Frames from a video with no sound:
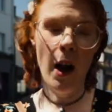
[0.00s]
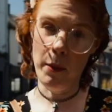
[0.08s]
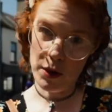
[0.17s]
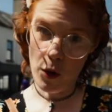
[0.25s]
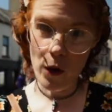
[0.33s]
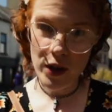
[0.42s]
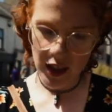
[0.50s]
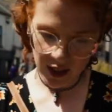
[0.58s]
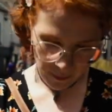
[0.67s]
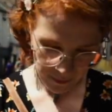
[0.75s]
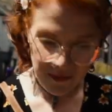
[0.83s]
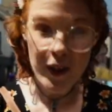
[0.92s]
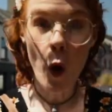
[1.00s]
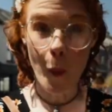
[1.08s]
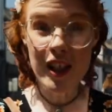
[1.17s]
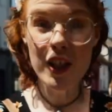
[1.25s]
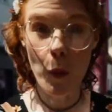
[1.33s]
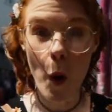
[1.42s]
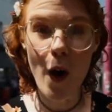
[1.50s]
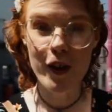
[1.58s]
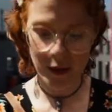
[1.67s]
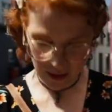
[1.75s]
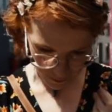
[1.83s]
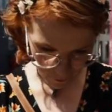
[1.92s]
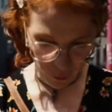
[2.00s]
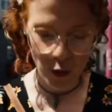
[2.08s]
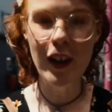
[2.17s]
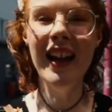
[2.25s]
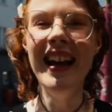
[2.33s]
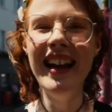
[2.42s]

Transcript: I was going to go into the water in full,